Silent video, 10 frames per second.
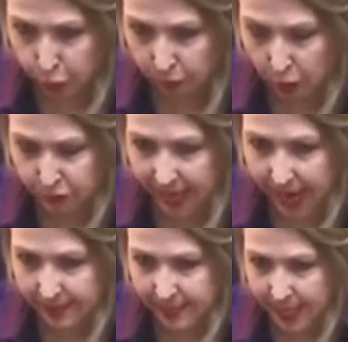of Harford
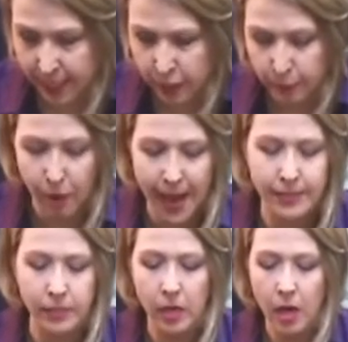County, stated to the
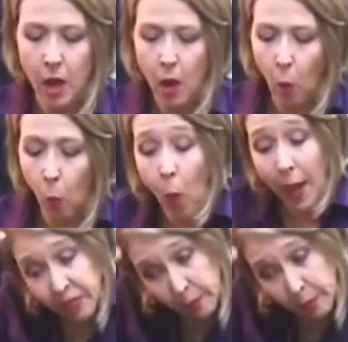press, what the